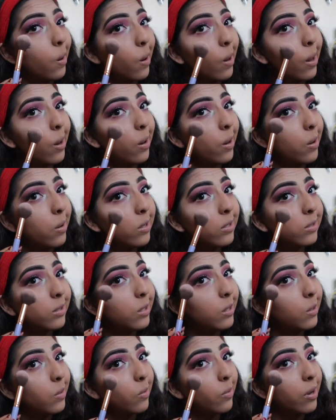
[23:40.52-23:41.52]
I
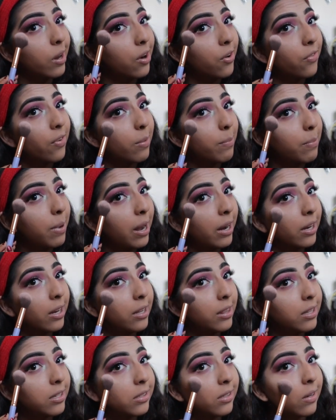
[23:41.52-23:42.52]
honestly don't care if I'm
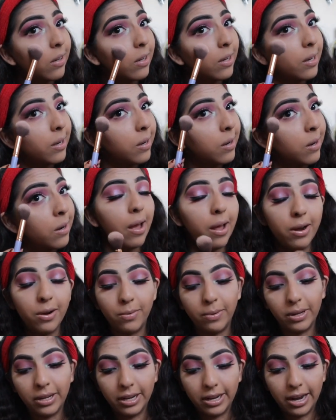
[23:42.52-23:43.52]
packing this on. I
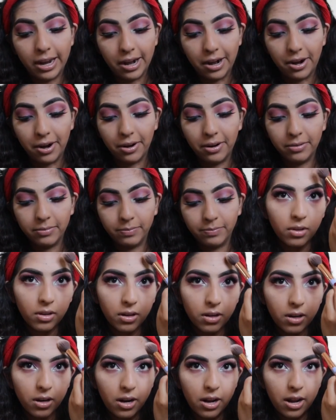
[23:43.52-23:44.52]
don't really care.
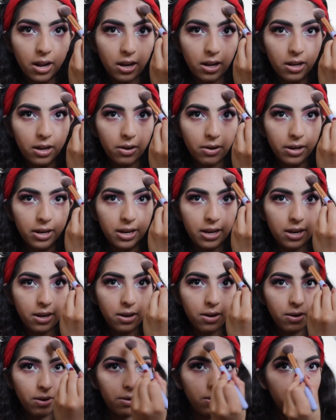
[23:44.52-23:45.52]
I'm gonna add a little
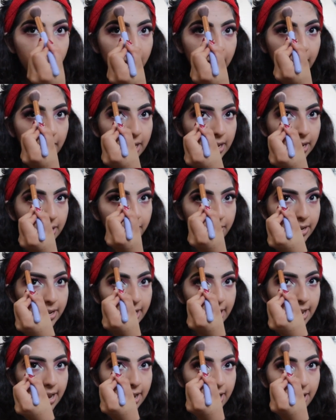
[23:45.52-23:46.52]
here and a little
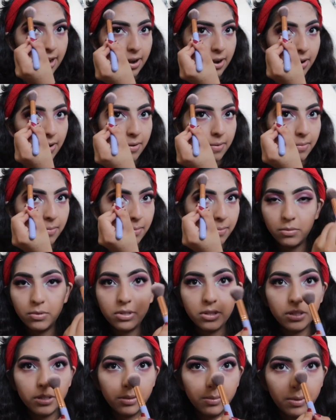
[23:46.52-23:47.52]
there.
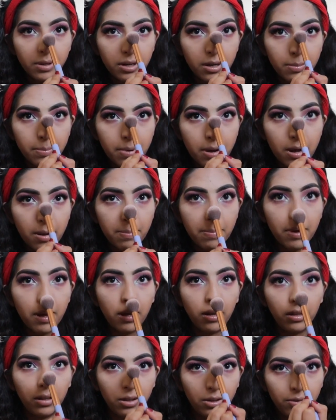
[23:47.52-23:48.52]
We're just, we're gonna pop
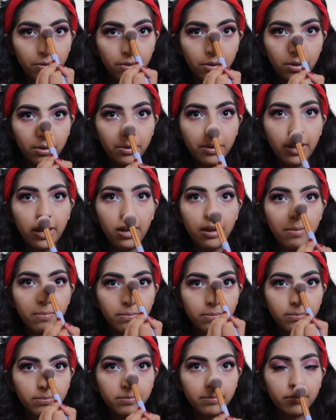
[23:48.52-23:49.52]
all over, okay?
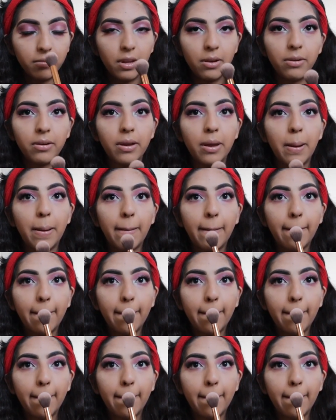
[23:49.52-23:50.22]
Okay.